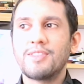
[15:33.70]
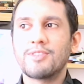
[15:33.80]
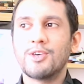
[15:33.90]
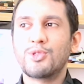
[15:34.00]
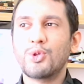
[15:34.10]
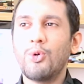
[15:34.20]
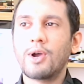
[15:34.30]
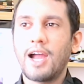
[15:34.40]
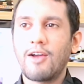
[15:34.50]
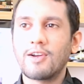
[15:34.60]
the
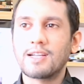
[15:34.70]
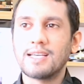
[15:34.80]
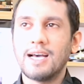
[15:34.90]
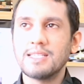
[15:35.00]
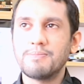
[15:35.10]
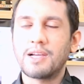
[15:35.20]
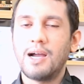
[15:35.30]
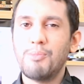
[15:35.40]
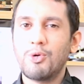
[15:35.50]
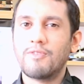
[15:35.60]
Thor character has
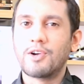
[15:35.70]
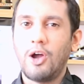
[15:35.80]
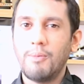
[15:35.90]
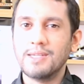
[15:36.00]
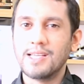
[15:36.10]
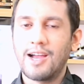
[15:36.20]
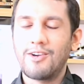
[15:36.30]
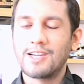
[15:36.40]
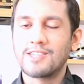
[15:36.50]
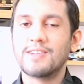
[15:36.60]
become more of a comedy
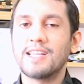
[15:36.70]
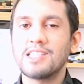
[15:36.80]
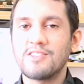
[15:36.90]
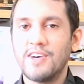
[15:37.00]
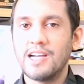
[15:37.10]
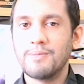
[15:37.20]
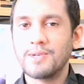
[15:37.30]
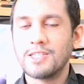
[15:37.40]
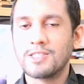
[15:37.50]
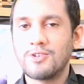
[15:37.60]
character, and that's fine
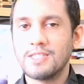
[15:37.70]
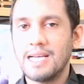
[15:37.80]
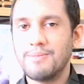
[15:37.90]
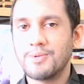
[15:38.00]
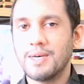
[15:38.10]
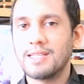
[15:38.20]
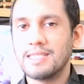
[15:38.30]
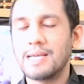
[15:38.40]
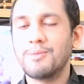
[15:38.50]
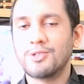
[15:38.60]
because Chris Hemsworth
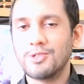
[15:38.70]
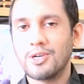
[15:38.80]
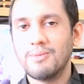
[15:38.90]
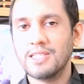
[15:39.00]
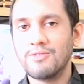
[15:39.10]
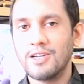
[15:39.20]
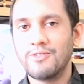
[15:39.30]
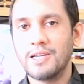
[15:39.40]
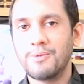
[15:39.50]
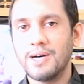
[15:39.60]
is able to do comedy really,
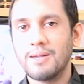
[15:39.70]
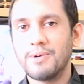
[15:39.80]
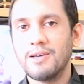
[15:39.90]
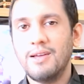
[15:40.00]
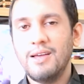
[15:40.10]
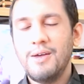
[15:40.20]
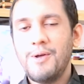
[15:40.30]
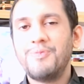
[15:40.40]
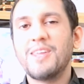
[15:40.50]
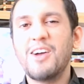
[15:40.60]
really well, but
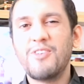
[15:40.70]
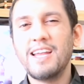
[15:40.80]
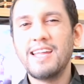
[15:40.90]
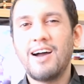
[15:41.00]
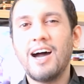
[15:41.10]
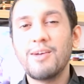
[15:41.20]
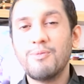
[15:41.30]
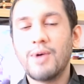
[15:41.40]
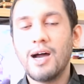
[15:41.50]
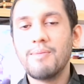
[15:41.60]
I really,
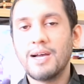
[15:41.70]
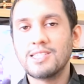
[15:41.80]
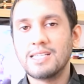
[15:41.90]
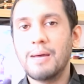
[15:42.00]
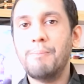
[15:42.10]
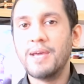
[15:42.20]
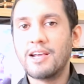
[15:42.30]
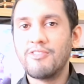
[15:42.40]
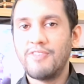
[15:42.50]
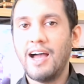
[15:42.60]
I'm, I'm actually a
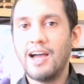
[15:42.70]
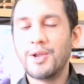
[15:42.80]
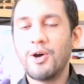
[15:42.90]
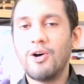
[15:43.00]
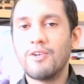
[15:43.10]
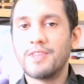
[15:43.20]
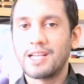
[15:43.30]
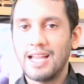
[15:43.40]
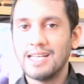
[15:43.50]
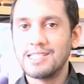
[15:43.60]
bigger fan of the
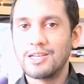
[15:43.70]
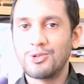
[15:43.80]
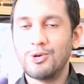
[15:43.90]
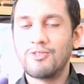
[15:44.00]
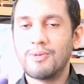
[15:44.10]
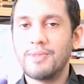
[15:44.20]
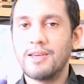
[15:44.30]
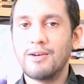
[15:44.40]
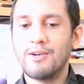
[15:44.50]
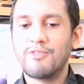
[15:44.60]
classic Thor from
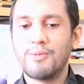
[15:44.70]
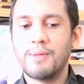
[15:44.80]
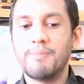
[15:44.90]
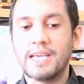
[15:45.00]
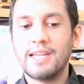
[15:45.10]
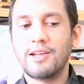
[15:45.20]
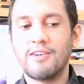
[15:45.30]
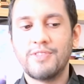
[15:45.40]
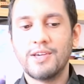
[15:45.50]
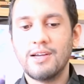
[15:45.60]
the from the beginning
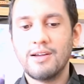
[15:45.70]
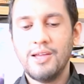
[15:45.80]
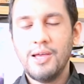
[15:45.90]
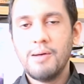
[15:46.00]
of the